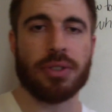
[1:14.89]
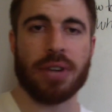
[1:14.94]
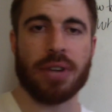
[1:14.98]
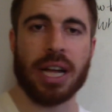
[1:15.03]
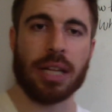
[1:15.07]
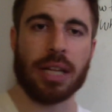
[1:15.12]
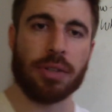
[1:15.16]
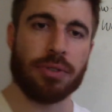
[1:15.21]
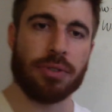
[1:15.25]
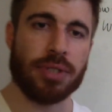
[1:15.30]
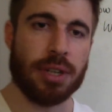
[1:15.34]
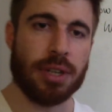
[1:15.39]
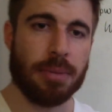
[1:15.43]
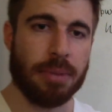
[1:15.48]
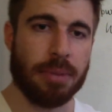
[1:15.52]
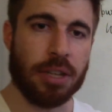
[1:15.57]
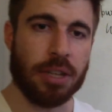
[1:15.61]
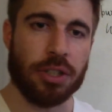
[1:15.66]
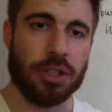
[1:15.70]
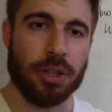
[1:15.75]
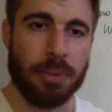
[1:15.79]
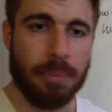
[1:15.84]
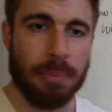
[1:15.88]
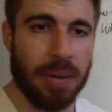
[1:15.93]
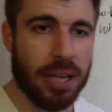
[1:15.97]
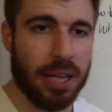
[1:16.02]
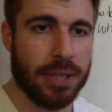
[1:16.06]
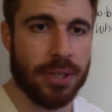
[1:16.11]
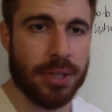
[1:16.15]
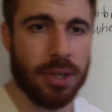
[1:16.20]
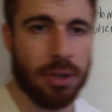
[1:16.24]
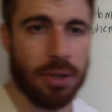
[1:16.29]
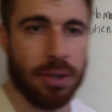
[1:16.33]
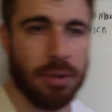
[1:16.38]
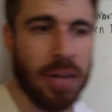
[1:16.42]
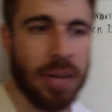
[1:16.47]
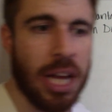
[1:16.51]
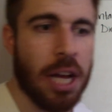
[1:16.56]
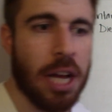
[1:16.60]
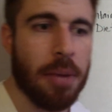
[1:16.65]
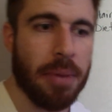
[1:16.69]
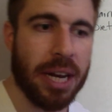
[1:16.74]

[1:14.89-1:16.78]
you're not losing a bunch of muscle,